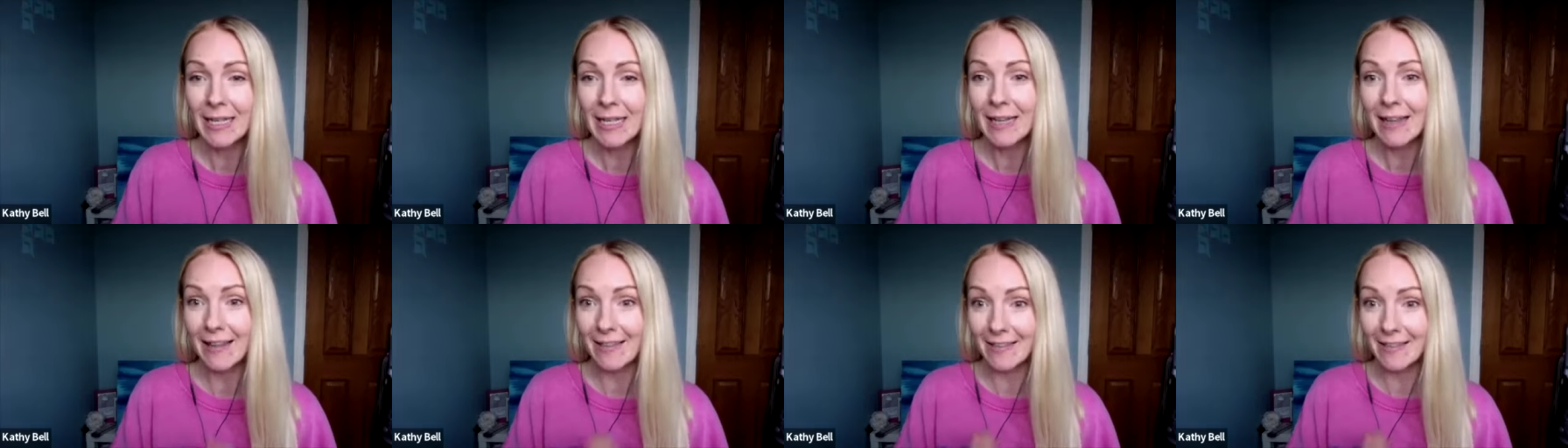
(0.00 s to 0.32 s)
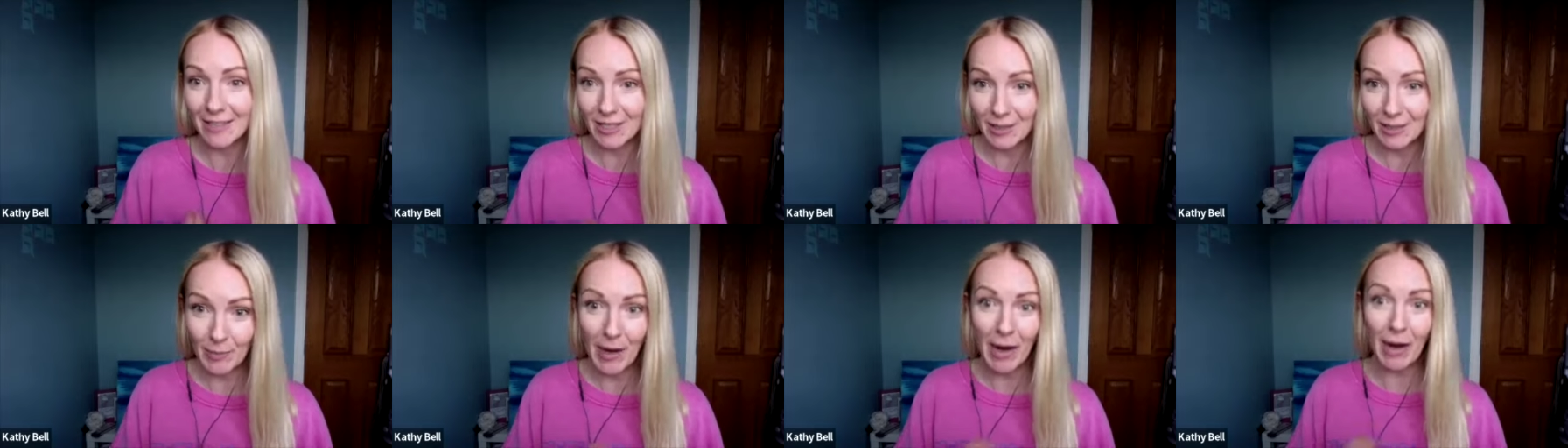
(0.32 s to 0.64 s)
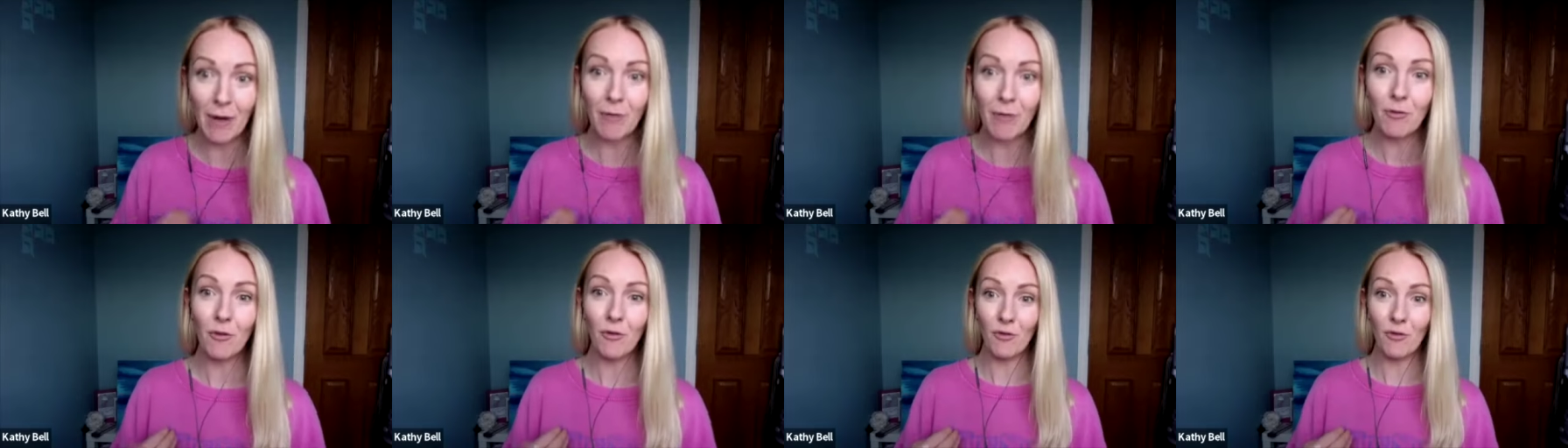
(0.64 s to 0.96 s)
Like the
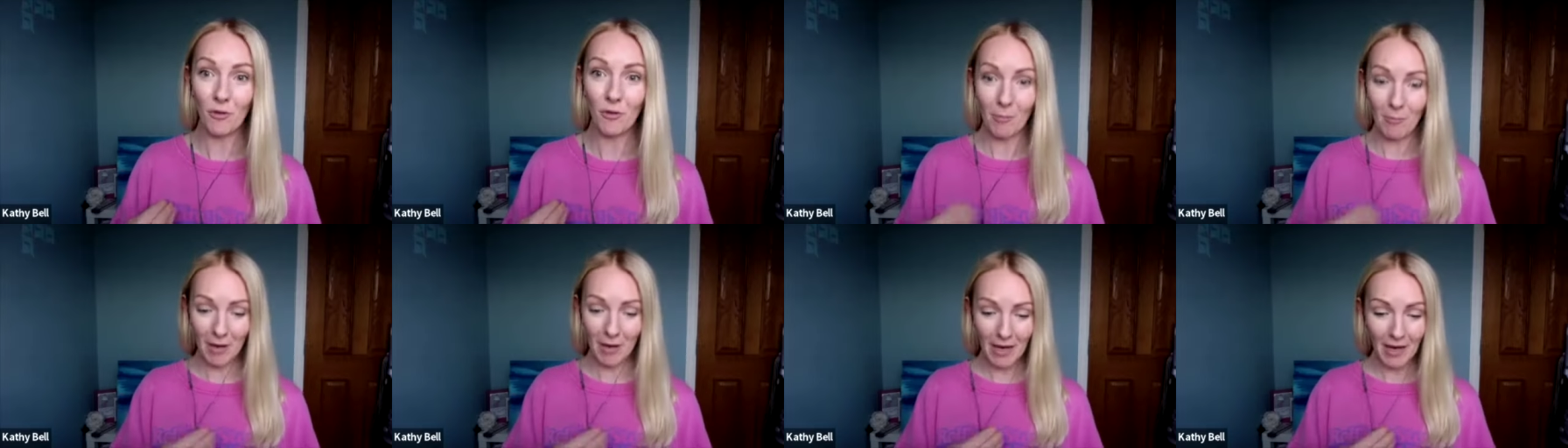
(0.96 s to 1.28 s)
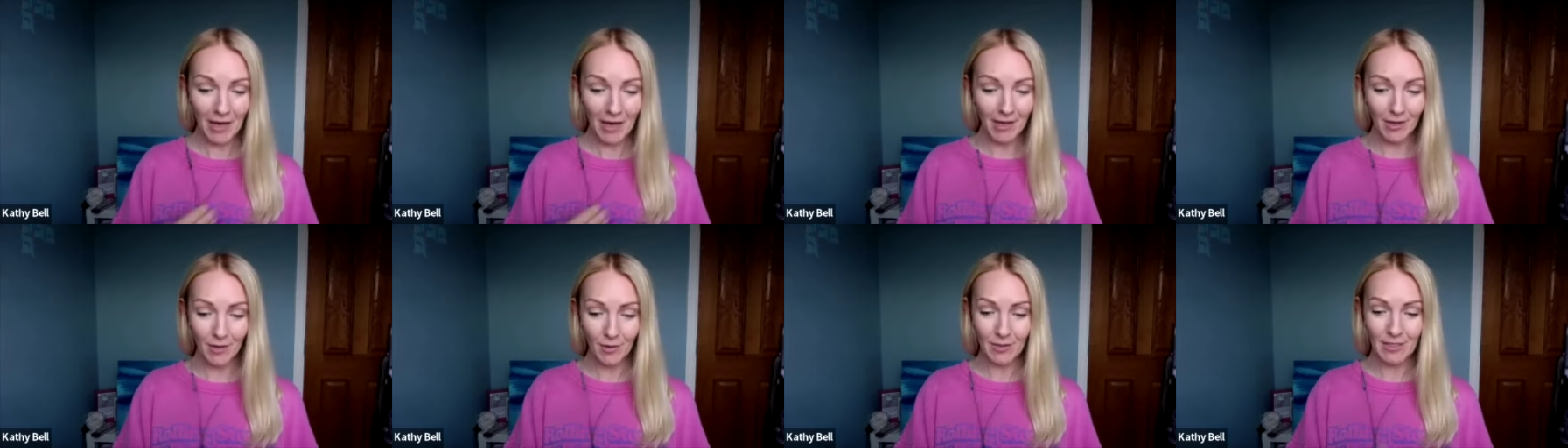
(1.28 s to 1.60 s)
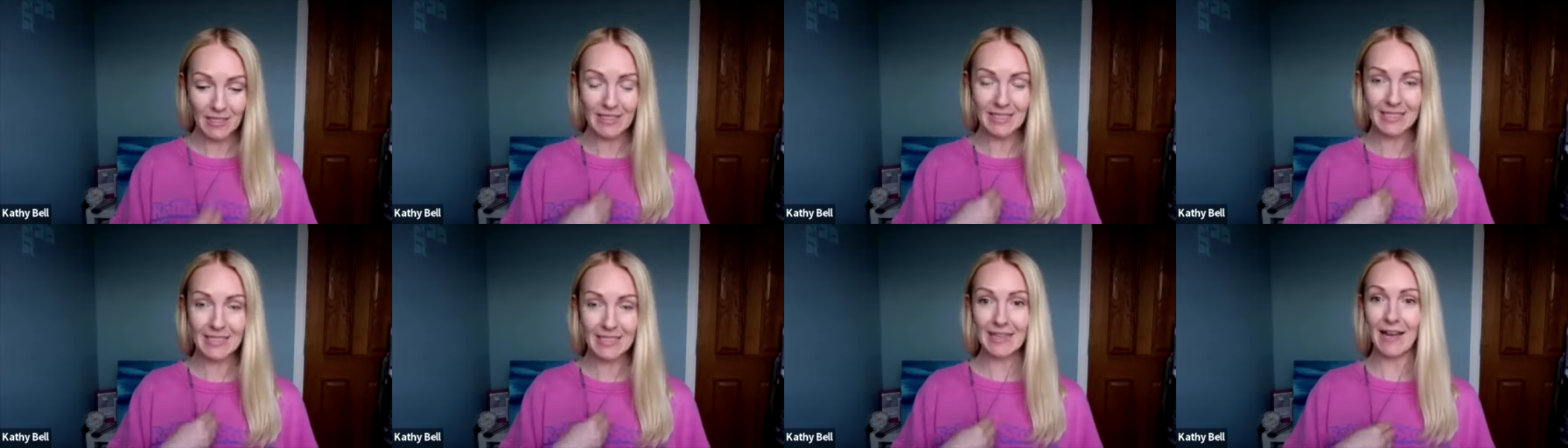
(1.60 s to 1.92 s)
spiral for me, I
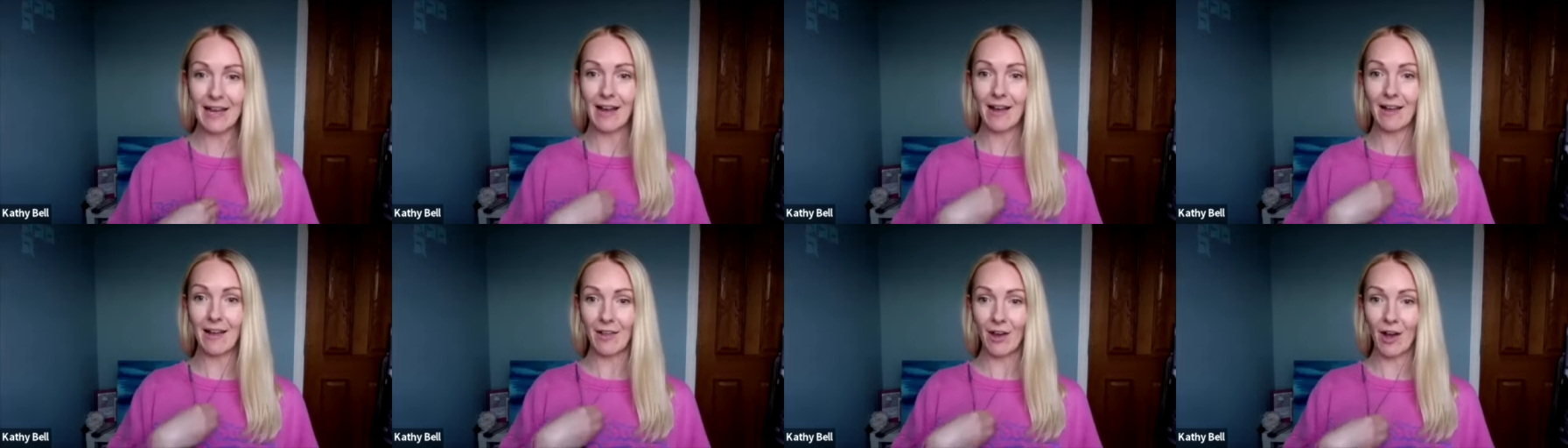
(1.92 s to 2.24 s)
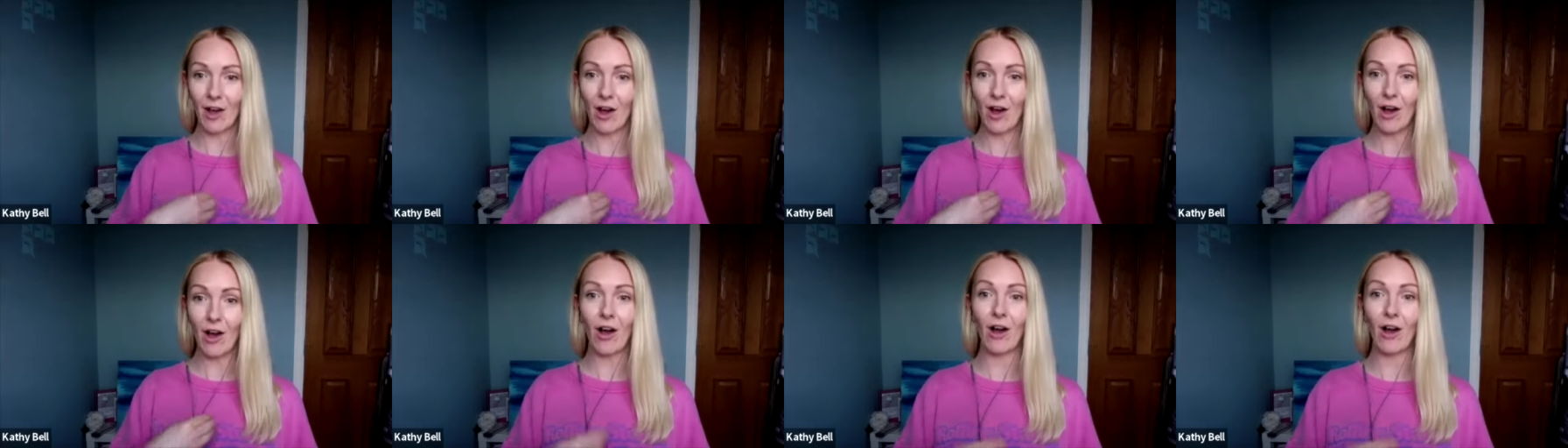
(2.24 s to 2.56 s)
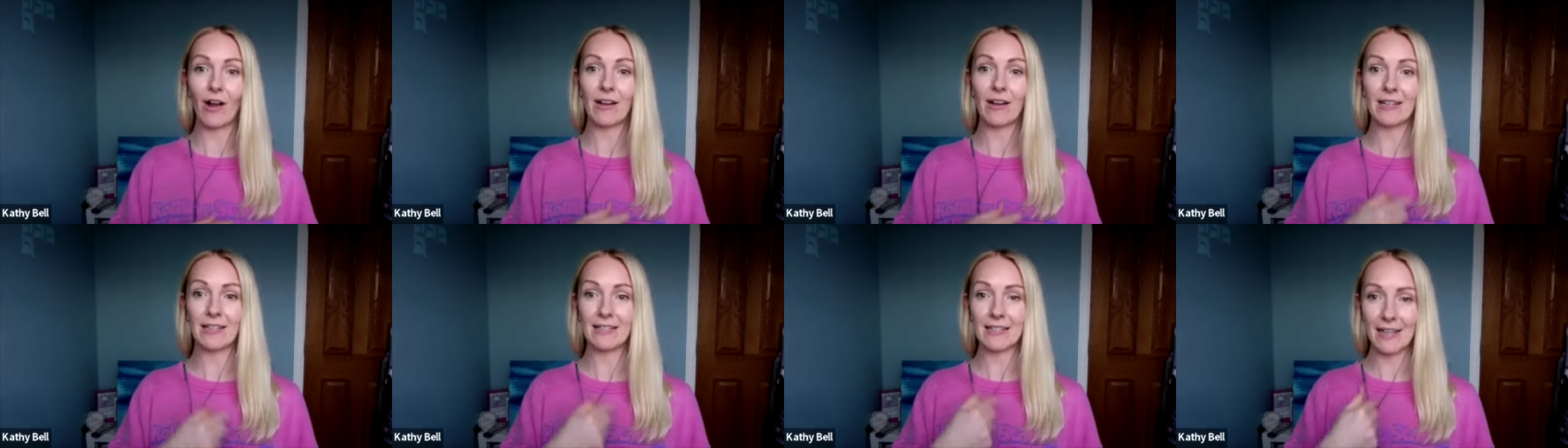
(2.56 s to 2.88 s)
always see that at the
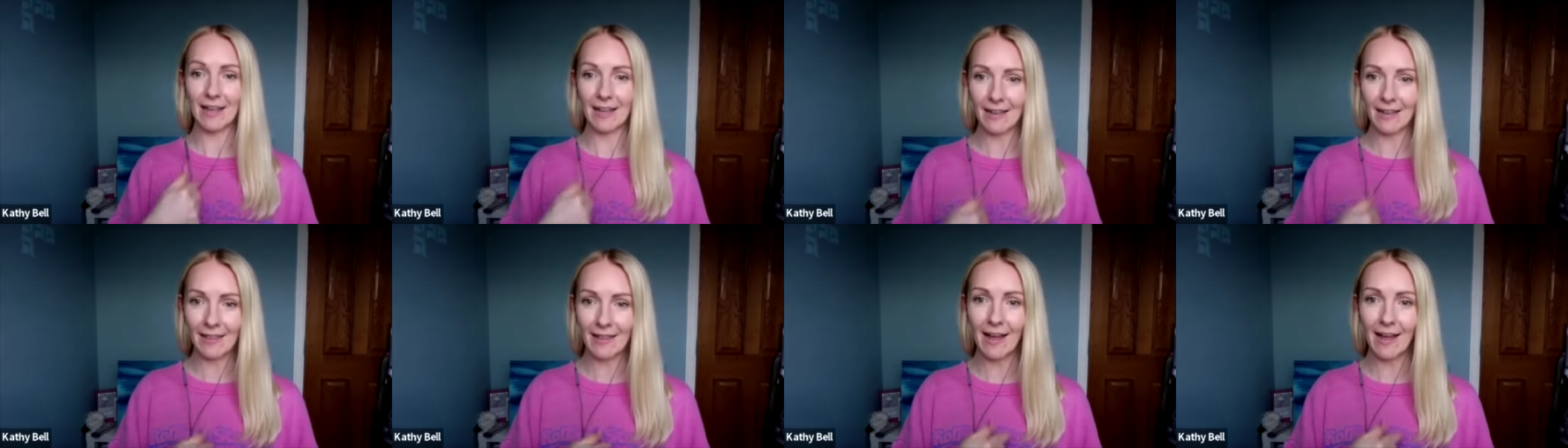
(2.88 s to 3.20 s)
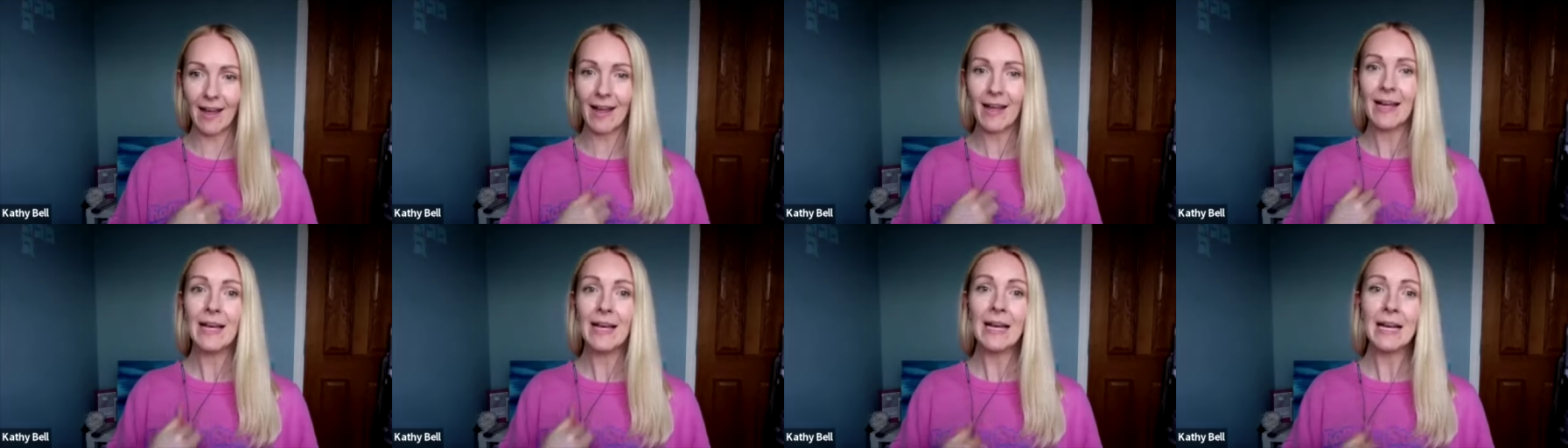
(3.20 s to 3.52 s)
heart, and it's like that